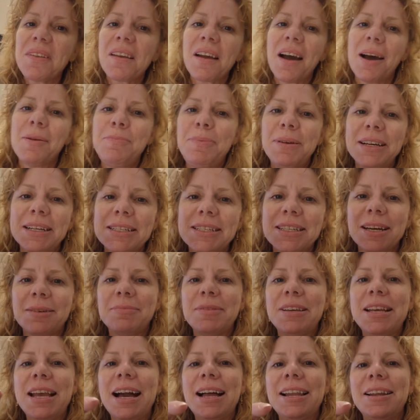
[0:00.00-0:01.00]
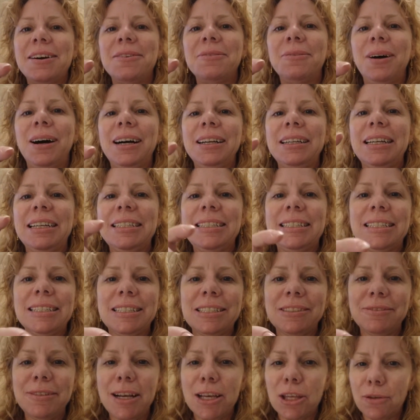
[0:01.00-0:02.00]
I picked up the yellow one. I said
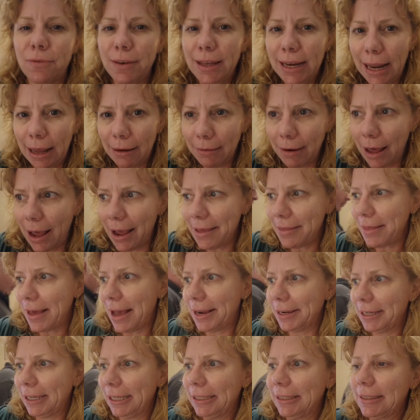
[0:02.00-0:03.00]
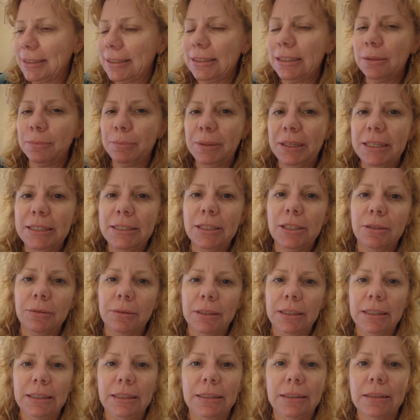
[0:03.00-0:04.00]
to Rich, "Feel how light that is," and a bit into
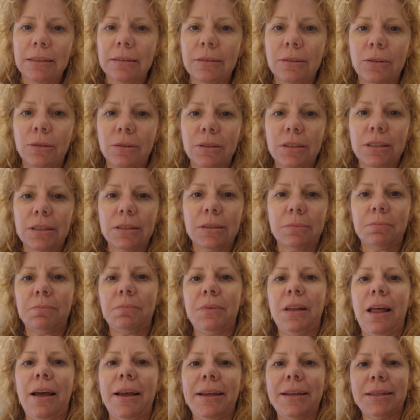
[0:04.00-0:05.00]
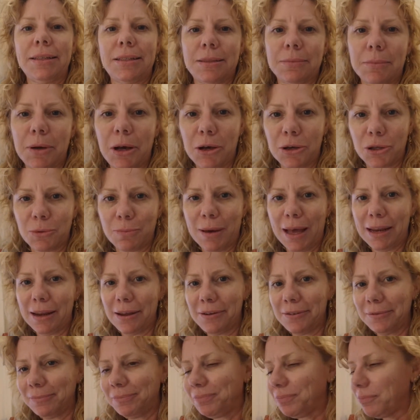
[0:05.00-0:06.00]
it, and of course it's light. It's a
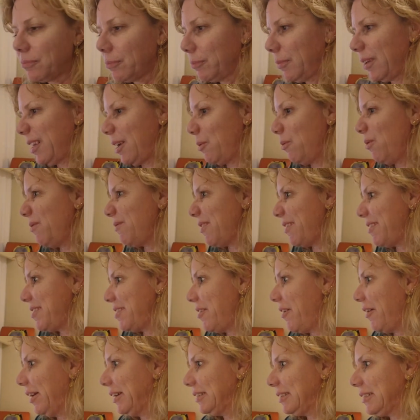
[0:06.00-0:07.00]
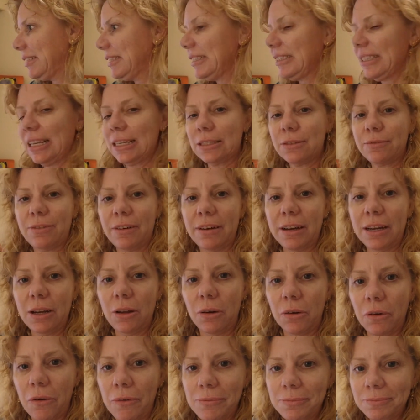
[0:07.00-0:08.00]
marshmallow, but they're all very nice. They didn't last very
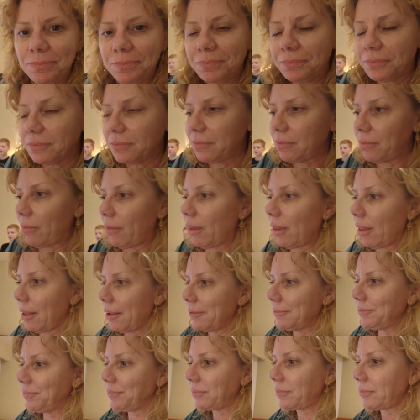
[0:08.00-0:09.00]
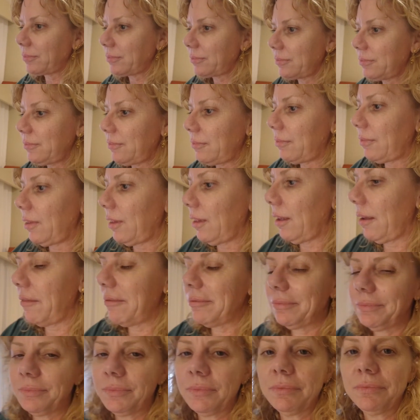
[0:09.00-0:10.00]
long. And I thought the other one, it was a
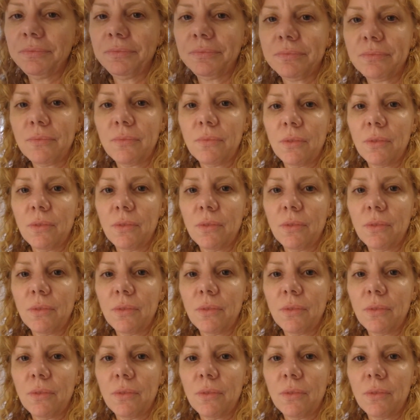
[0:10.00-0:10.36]
marshmallow.